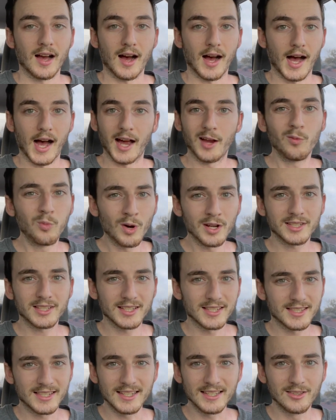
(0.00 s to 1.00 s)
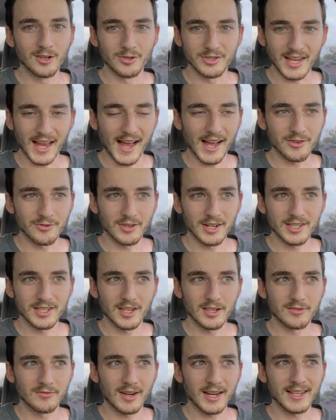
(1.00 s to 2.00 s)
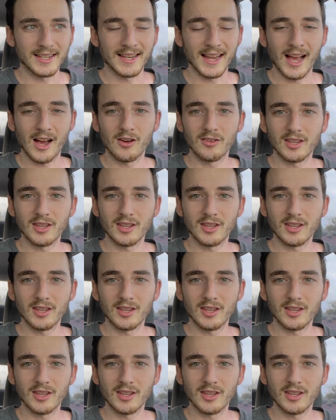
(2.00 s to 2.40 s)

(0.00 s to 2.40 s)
I want to see those addresses right now.